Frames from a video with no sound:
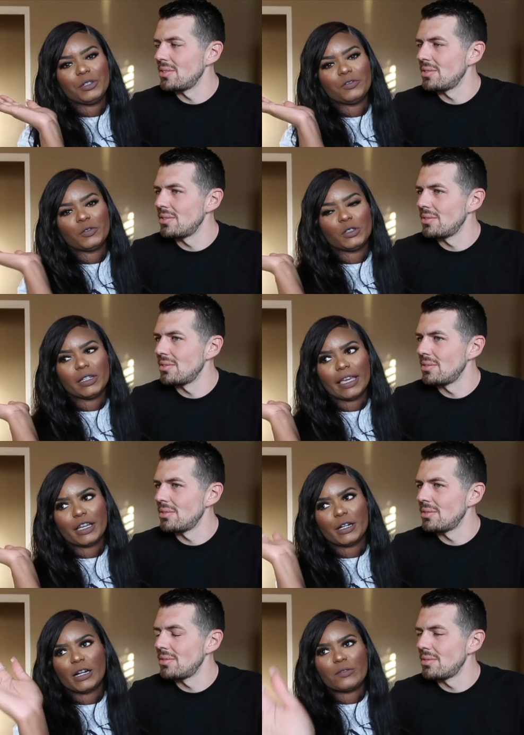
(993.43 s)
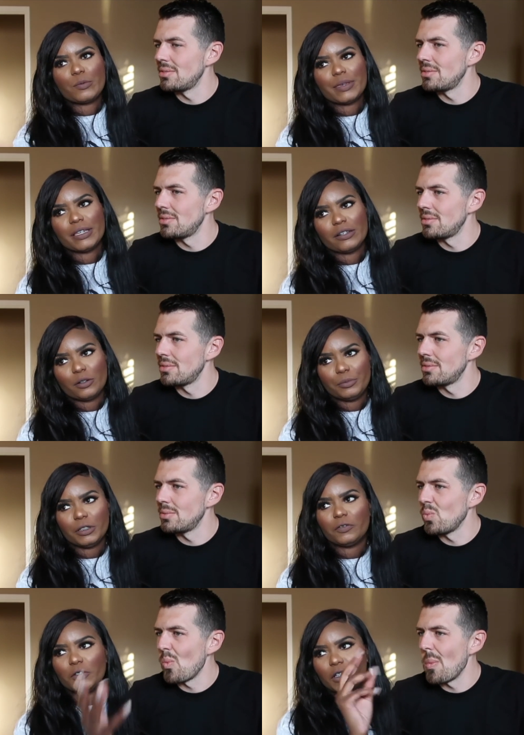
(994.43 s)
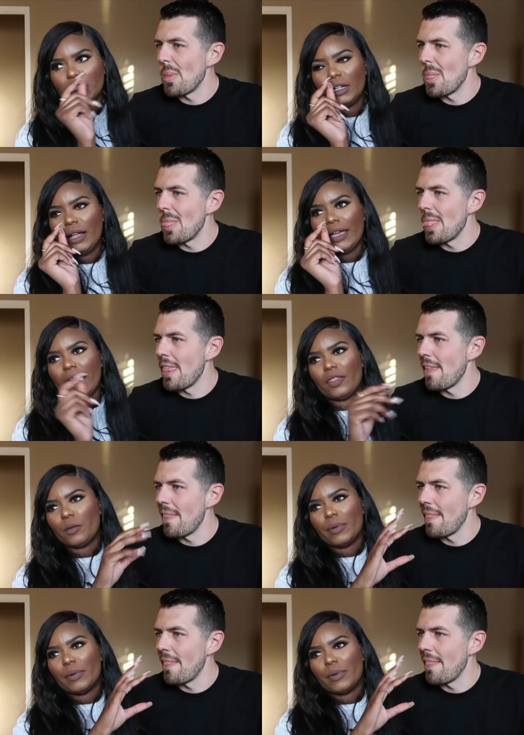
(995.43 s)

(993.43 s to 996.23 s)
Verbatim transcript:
Speaker 1: beautiful like herb appeal, beautiful in the